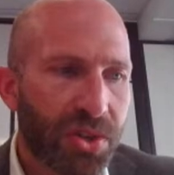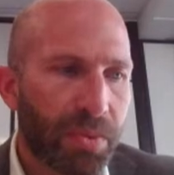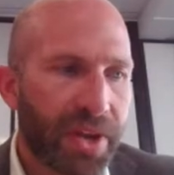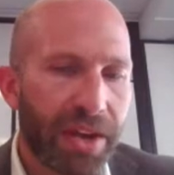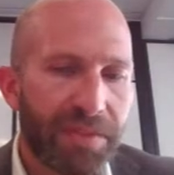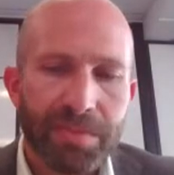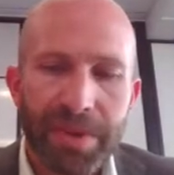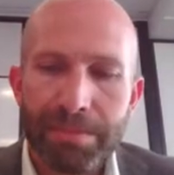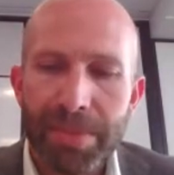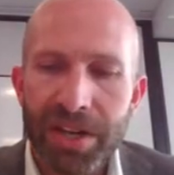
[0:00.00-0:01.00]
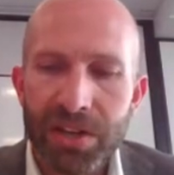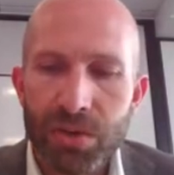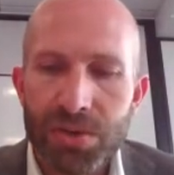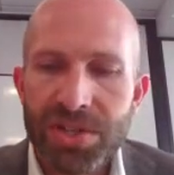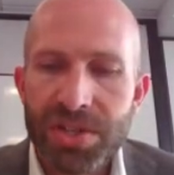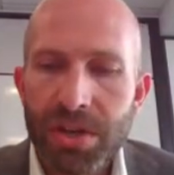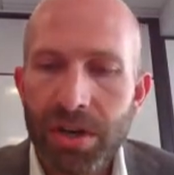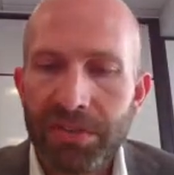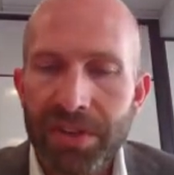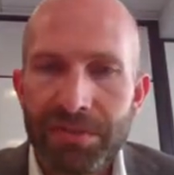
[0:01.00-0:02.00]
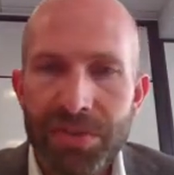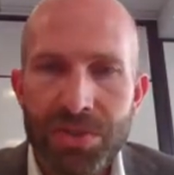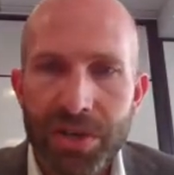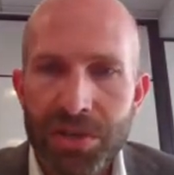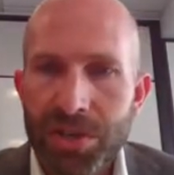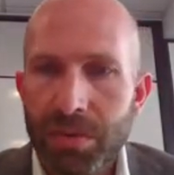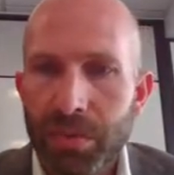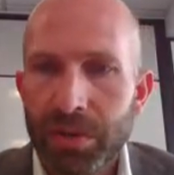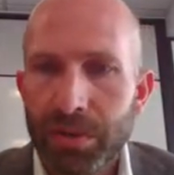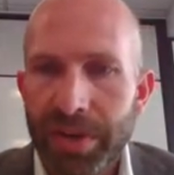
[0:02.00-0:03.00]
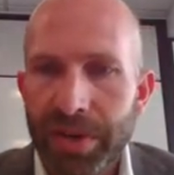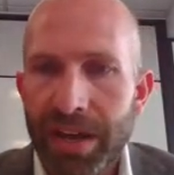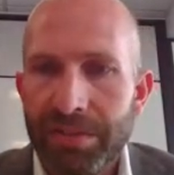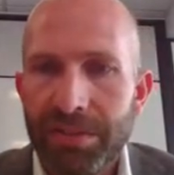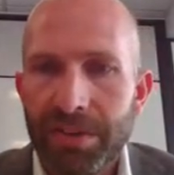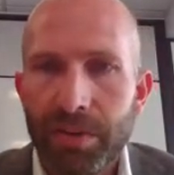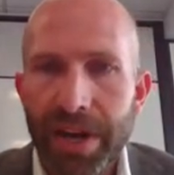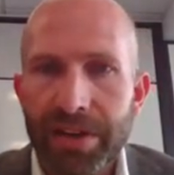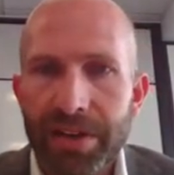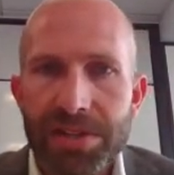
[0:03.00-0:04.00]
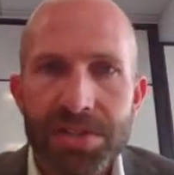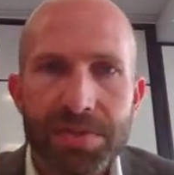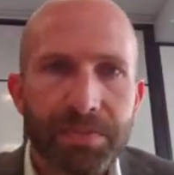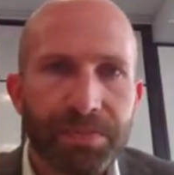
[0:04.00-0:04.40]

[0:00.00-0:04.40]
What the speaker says: that we have to make better use of the infrastructure we already have around us.